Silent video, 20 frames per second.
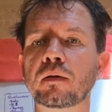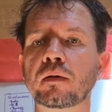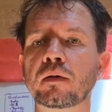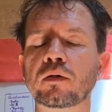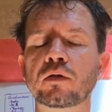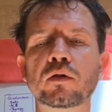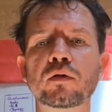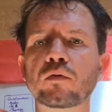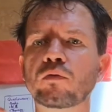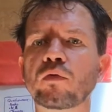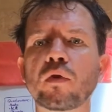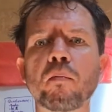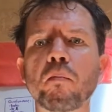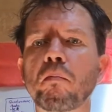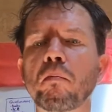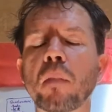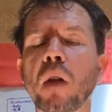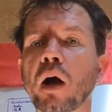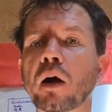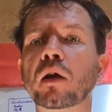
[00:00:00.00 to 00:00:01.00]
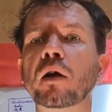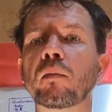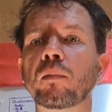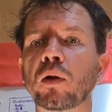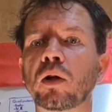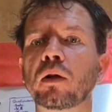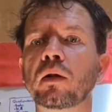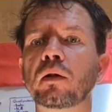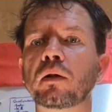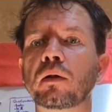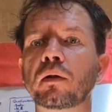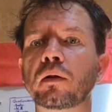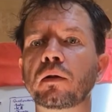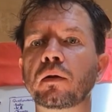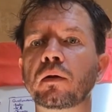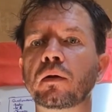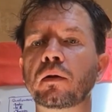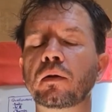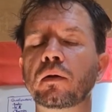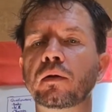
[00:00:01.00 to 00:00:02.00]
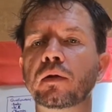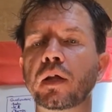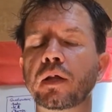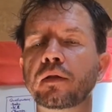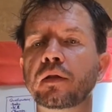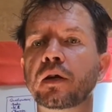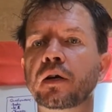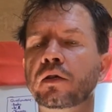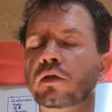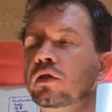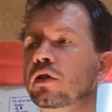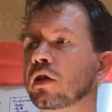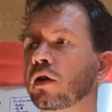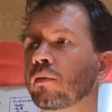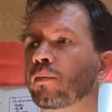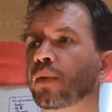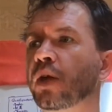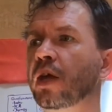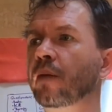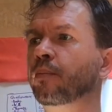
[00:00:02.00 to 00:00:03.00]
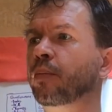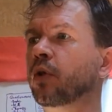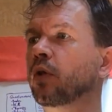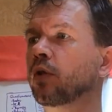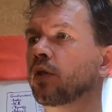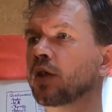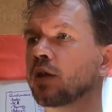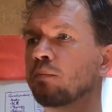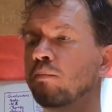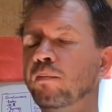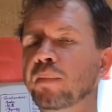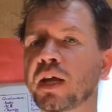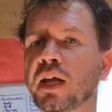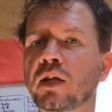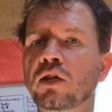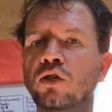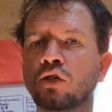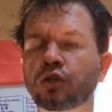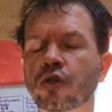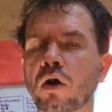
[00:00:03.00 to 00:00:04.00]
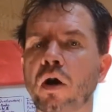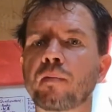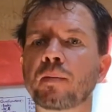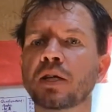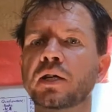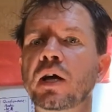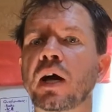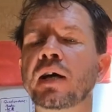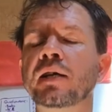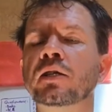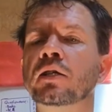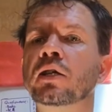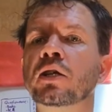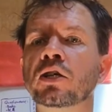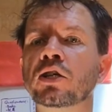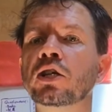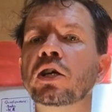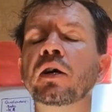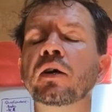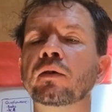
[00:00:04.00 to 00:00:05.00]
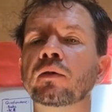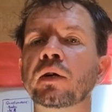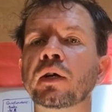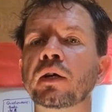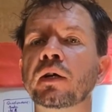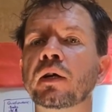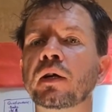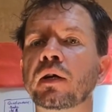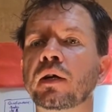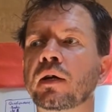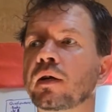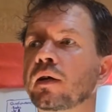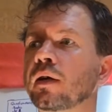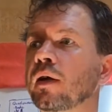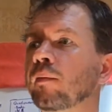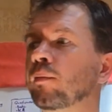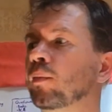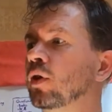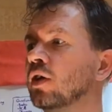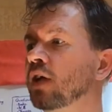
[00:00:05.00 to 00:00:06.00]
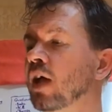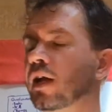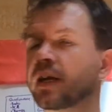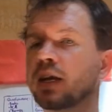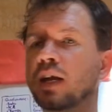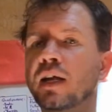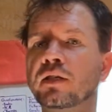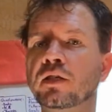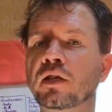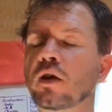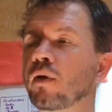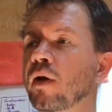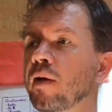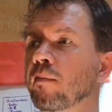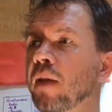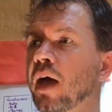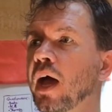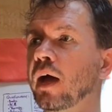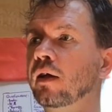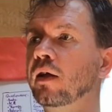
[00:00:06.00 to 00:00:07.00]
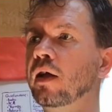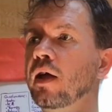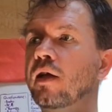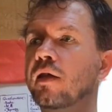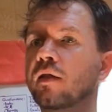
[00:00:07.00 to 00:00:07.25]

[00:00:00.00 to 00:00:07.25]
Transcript: It's remarkable that there are still people that beat and traumatize their children and pretend it has no impact.